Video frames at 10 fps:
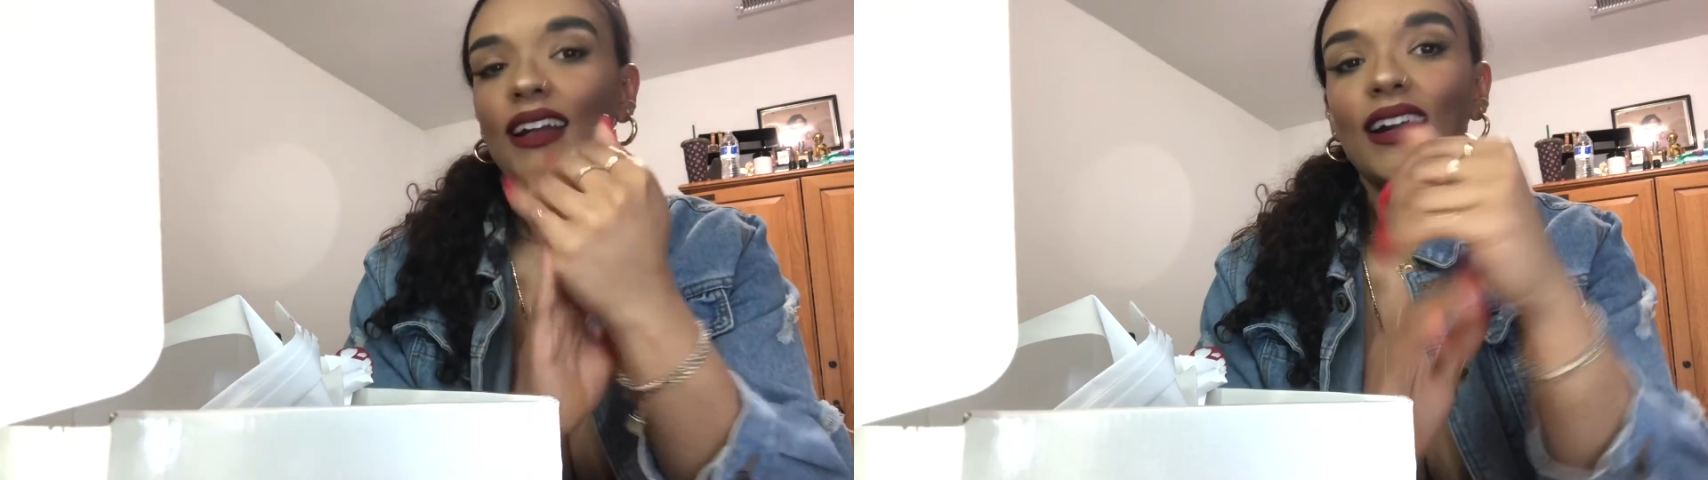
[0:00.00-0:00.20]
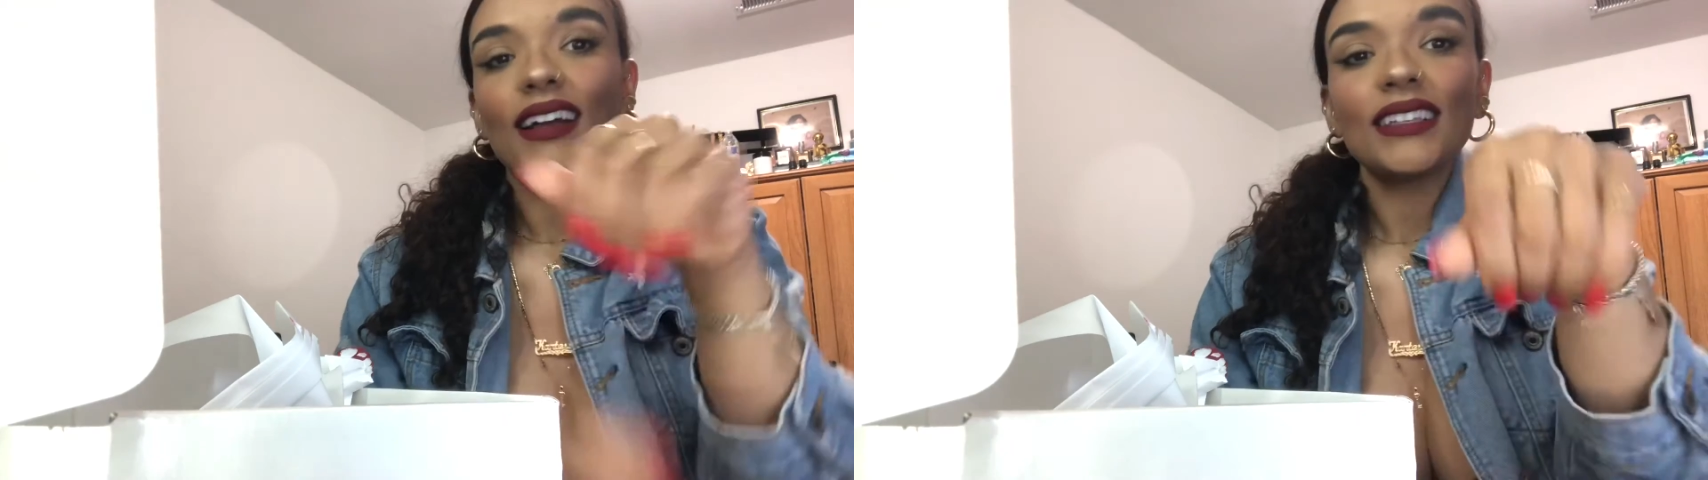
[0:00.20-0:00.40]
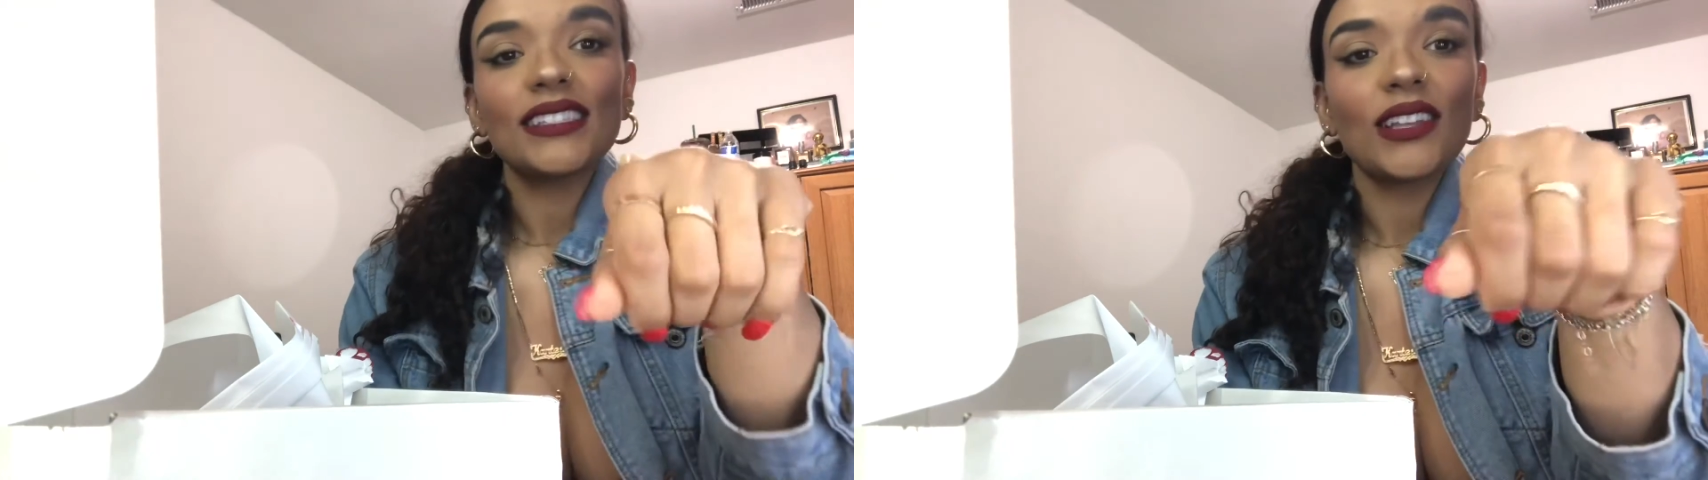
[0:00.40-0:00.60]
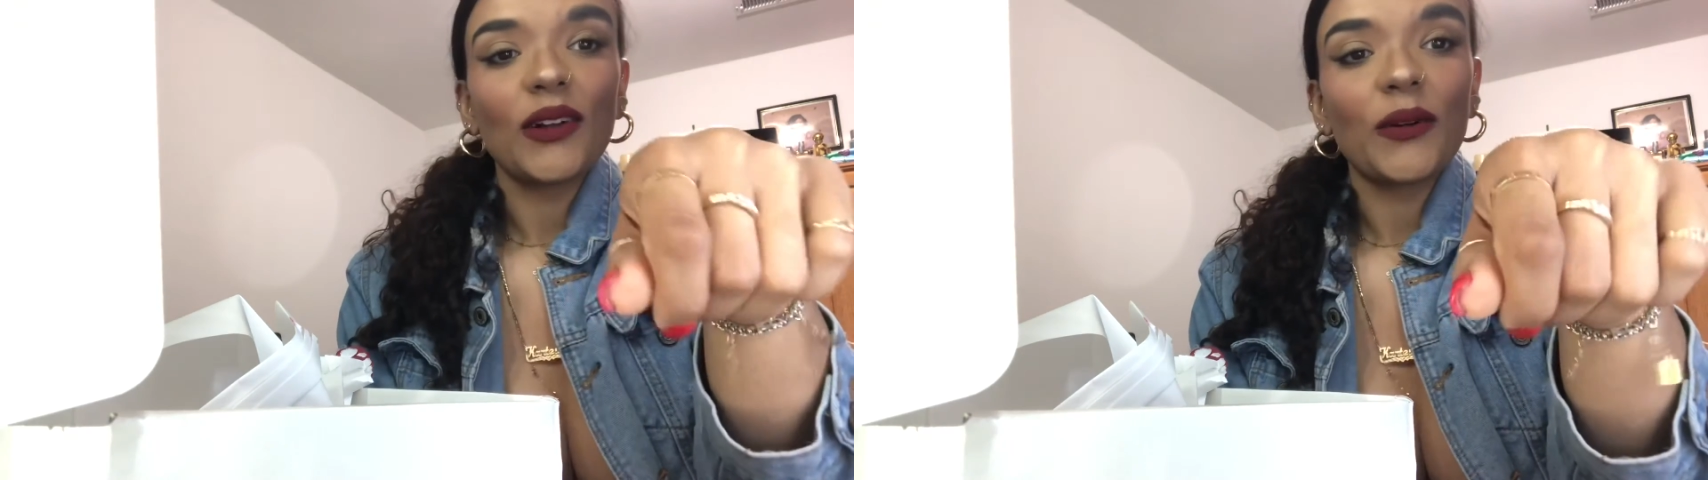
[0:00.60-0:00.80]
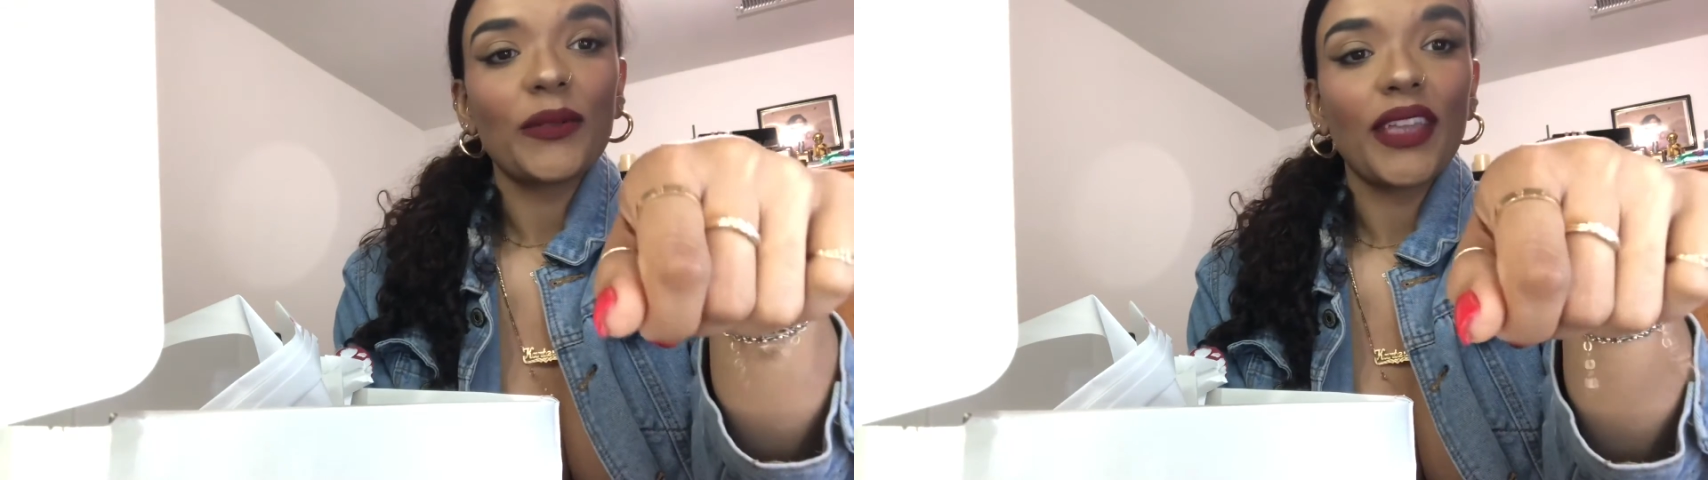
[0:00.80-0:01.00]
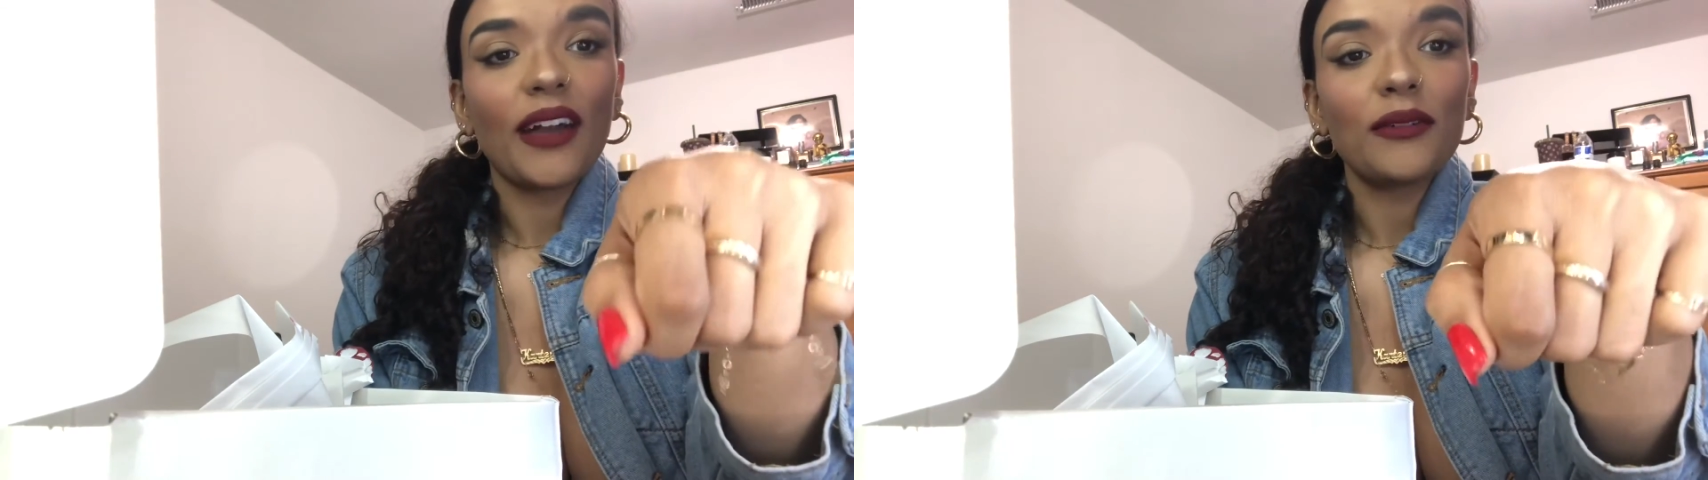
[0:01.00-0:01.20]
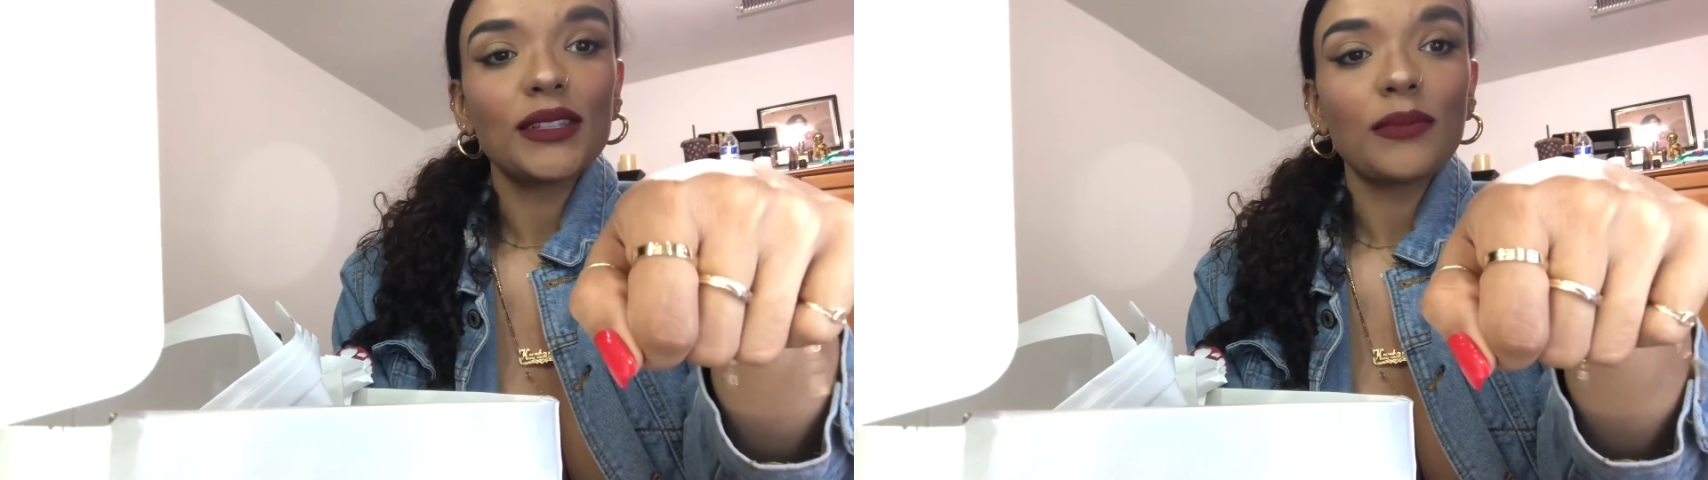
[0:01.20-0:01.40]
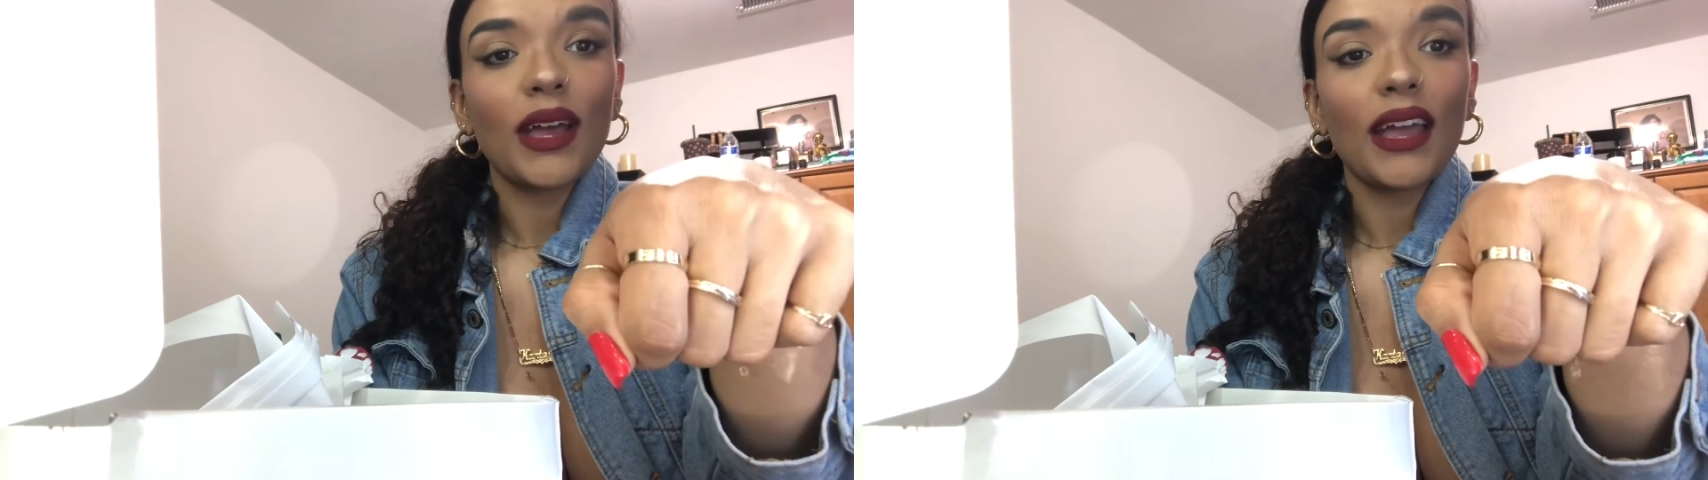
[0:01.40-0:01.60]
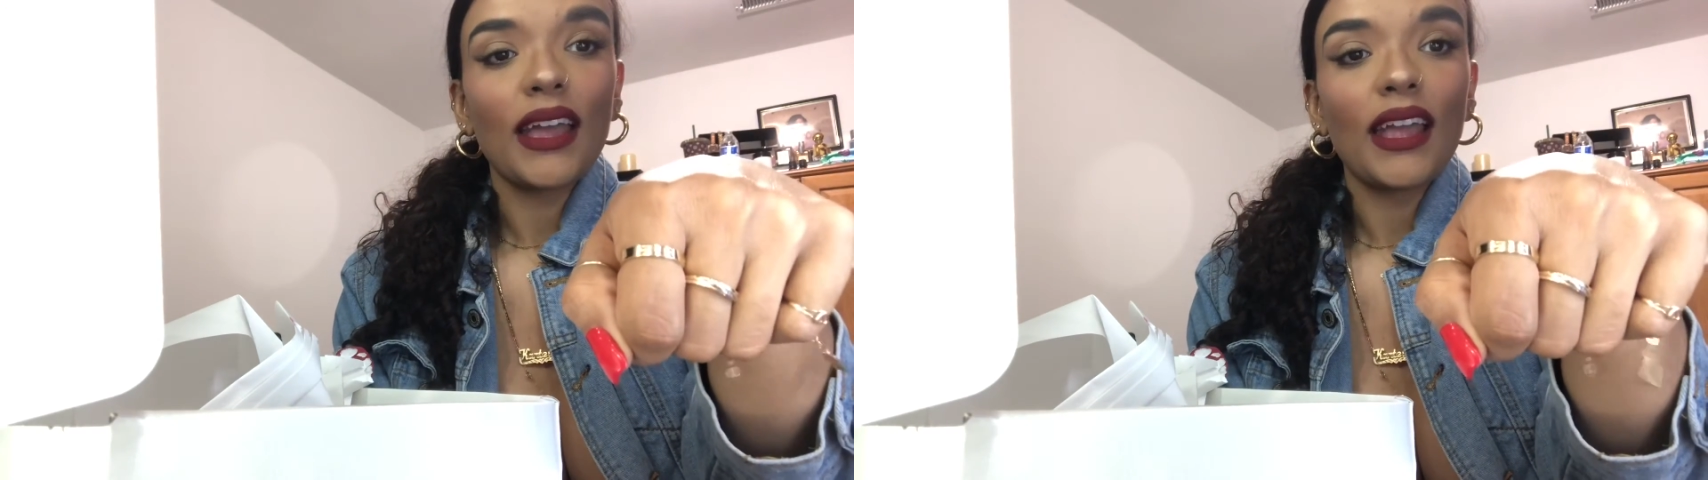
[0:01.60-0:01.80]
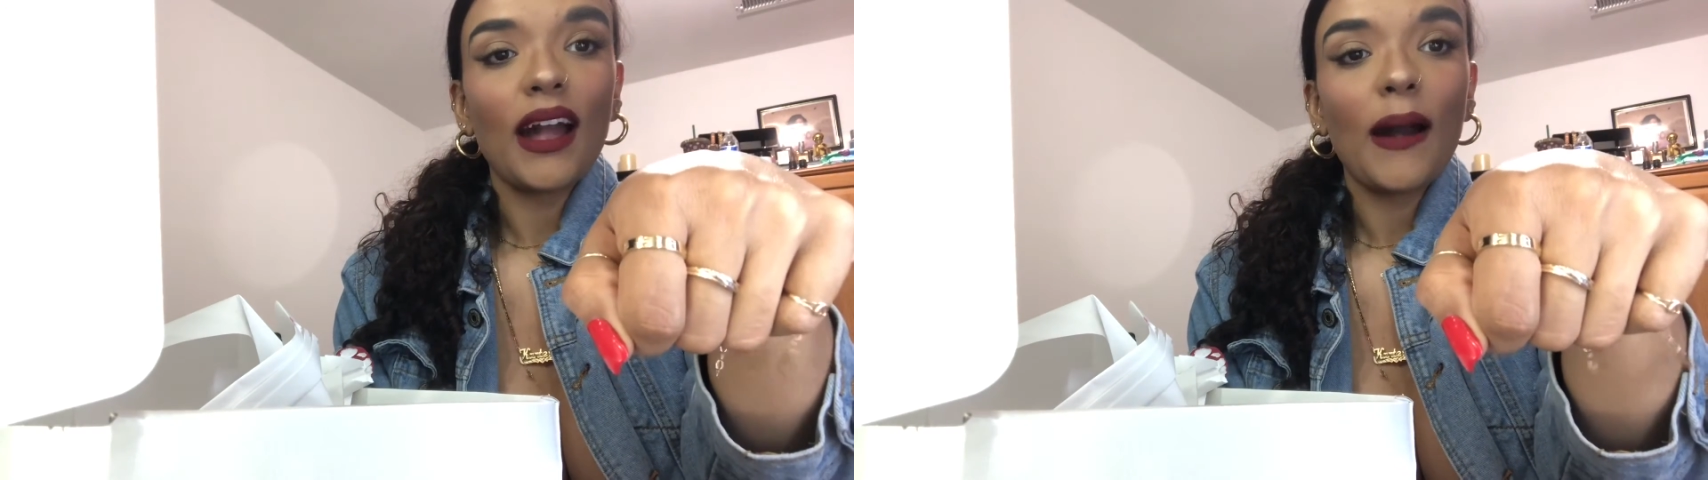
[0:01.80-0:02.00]
guys, so that was
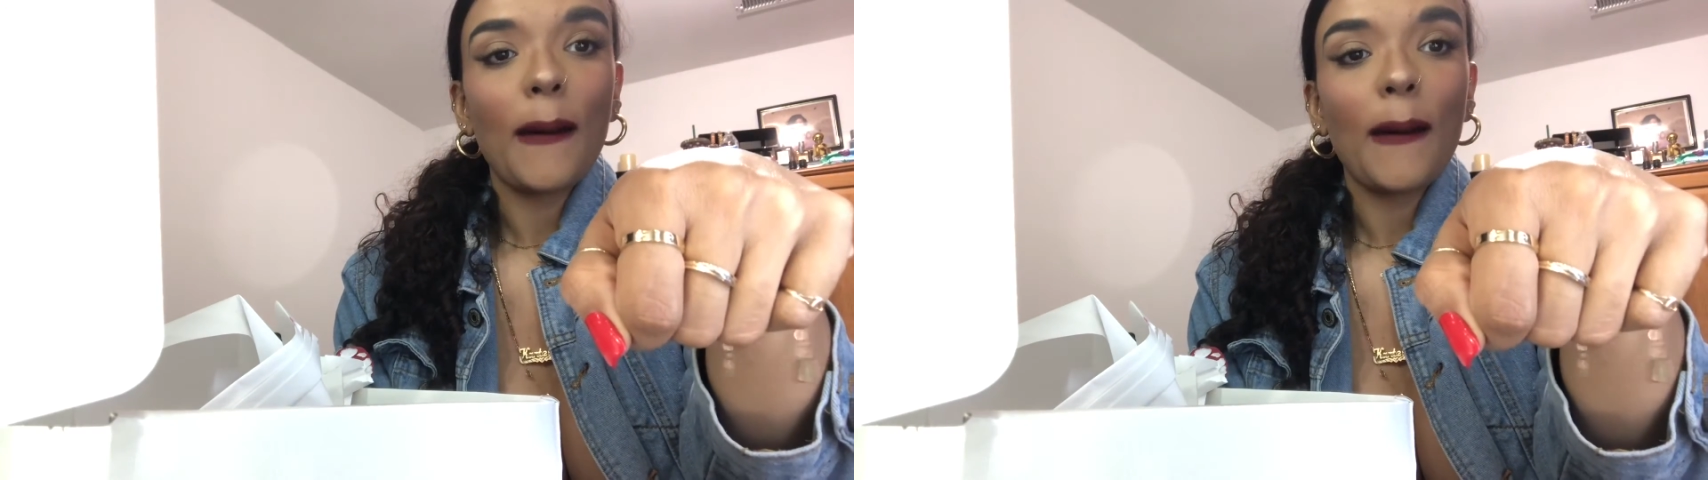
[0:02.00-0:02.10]
my